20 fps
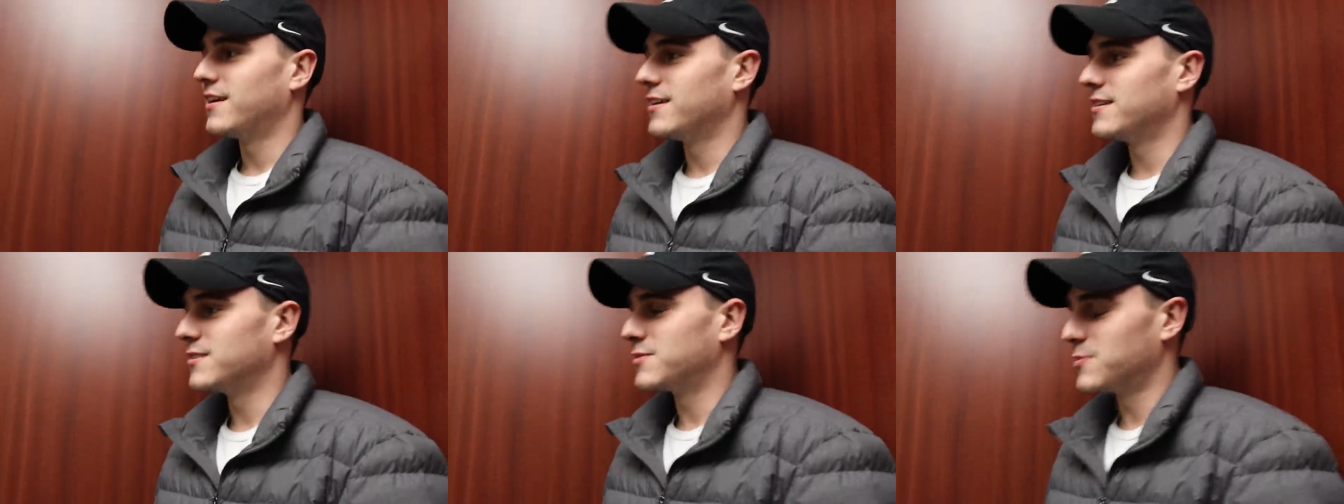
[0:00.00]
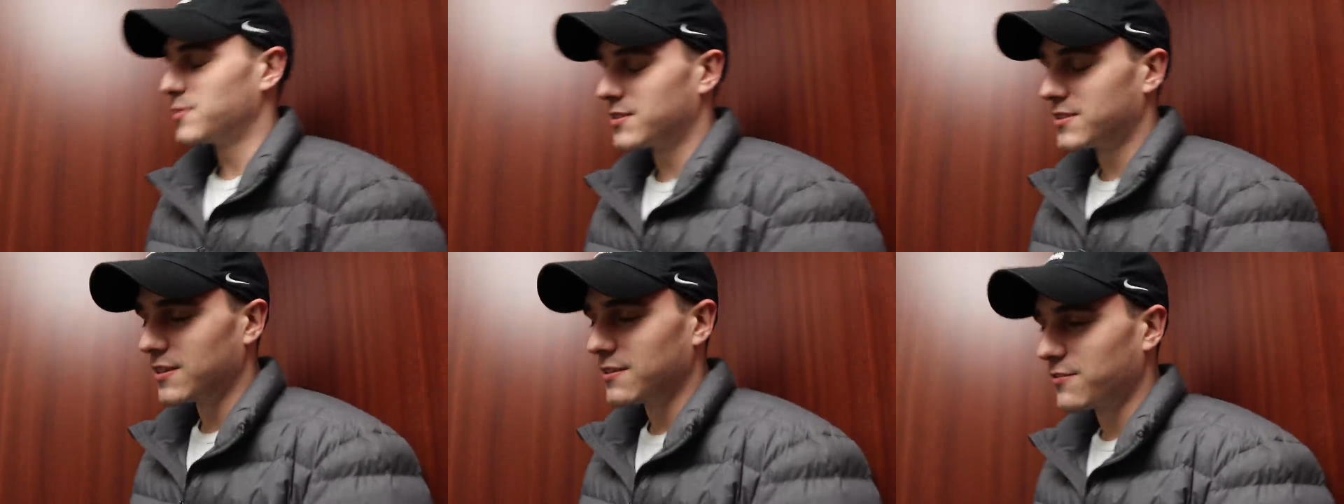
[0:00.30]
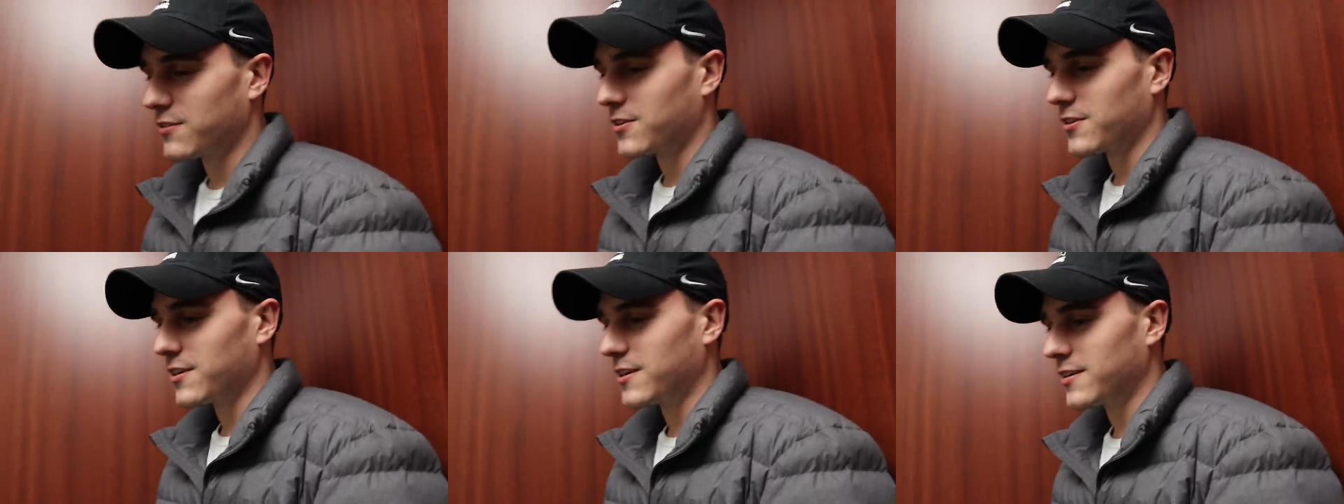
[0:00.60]
And
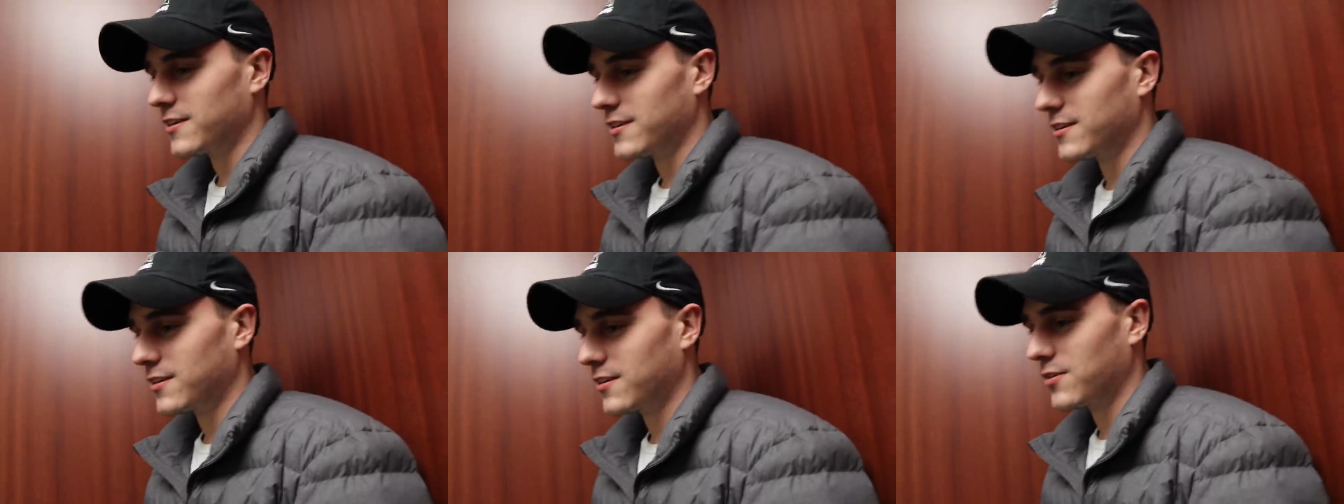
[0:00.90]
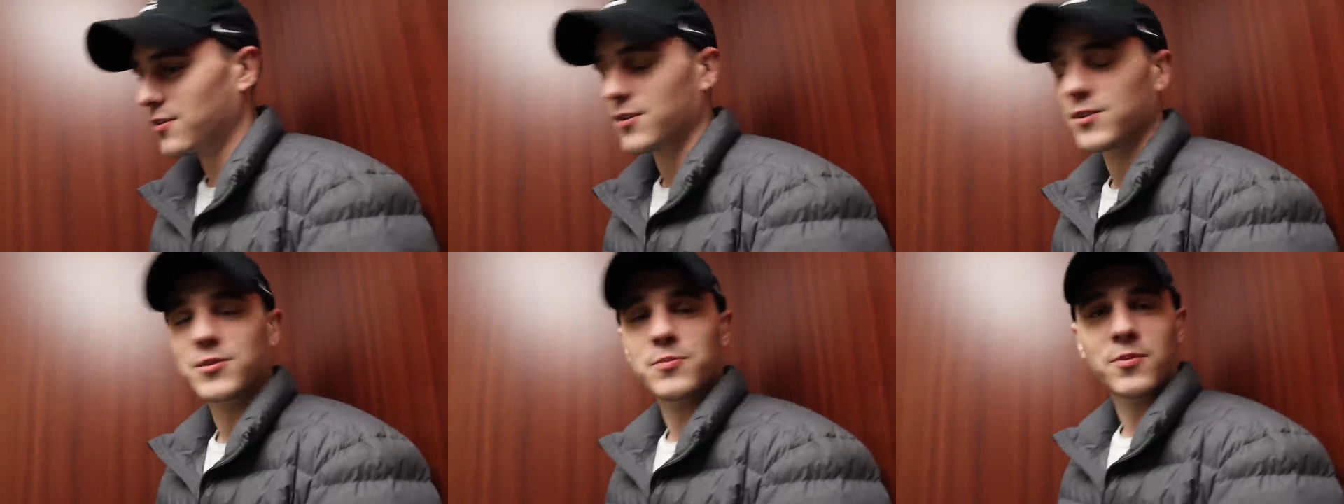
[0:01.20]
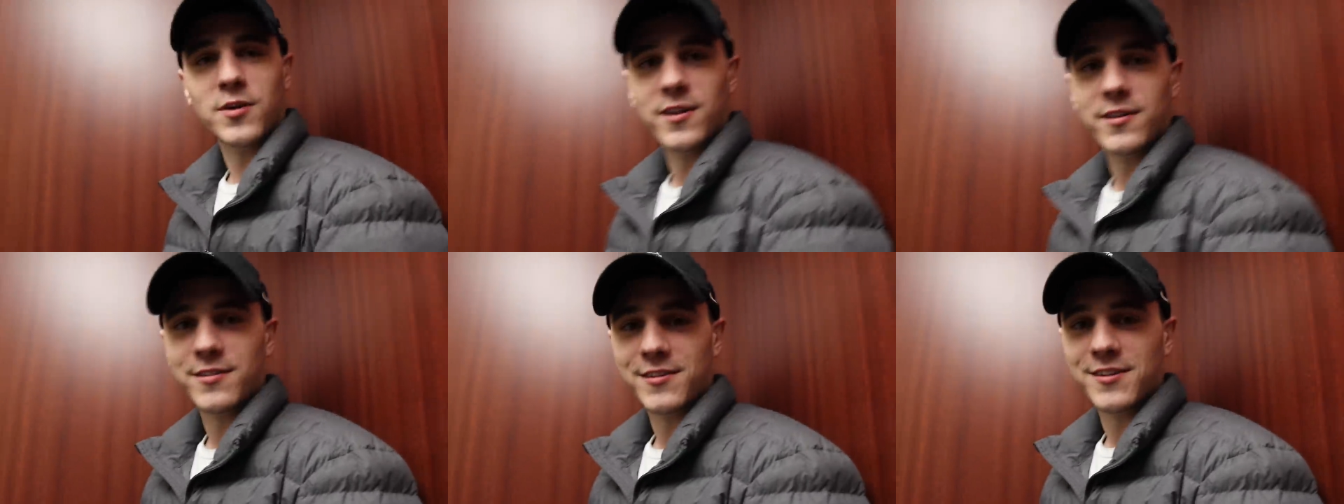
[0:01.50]
specifically, Chris
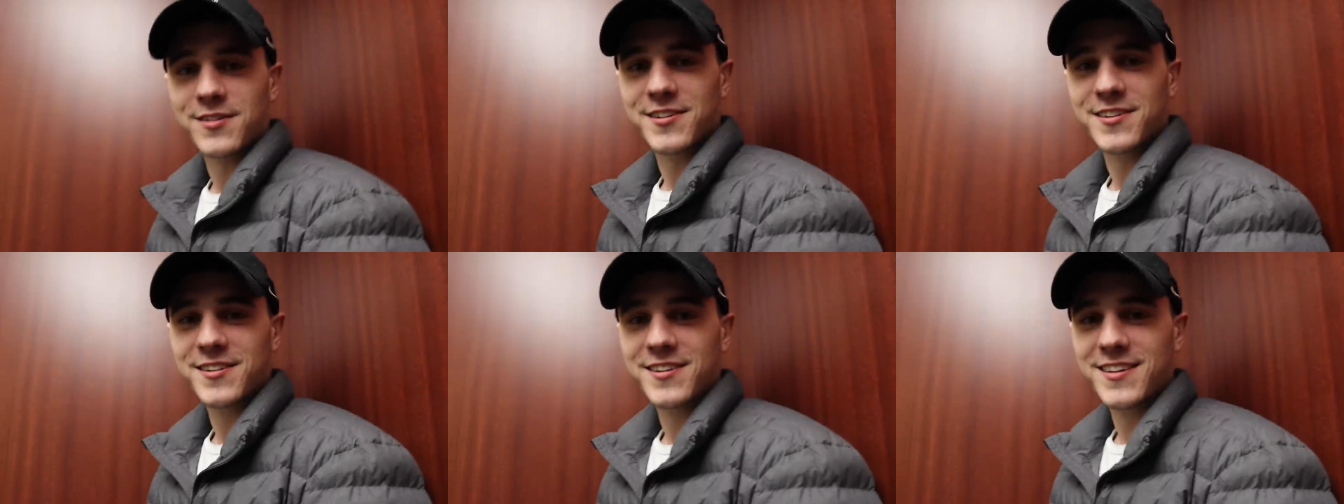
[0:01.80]
Prather.